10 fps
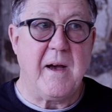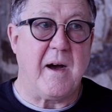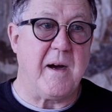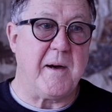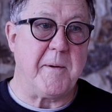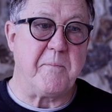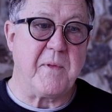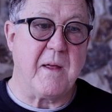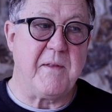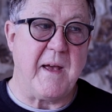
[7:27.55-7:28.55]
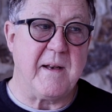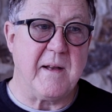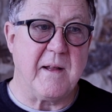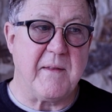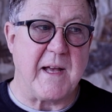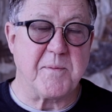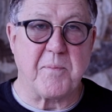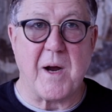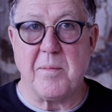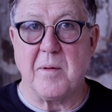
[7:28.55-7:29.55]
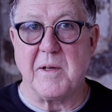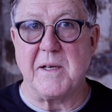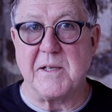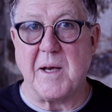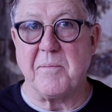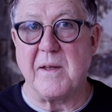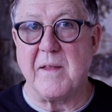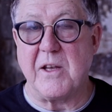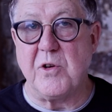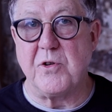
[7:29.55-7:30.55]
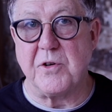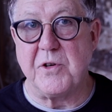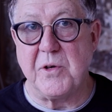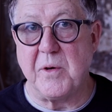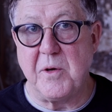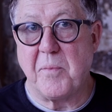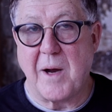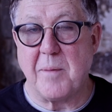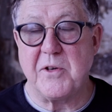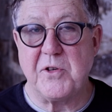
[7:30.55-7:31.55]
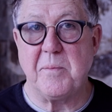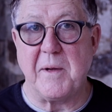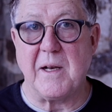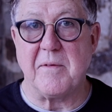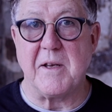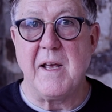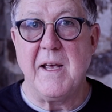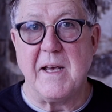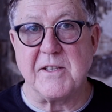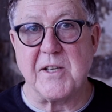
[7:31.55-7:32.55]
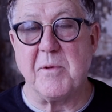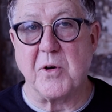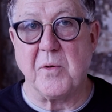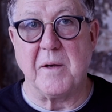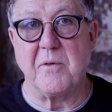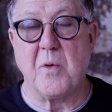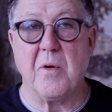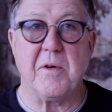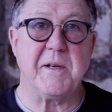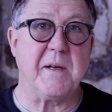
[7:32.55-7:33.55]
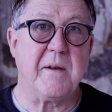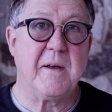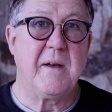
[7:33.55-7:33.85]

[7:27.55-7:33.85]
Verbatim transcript: um, then that's probably something that you should do, and you probably should be living in some degree of quarantine.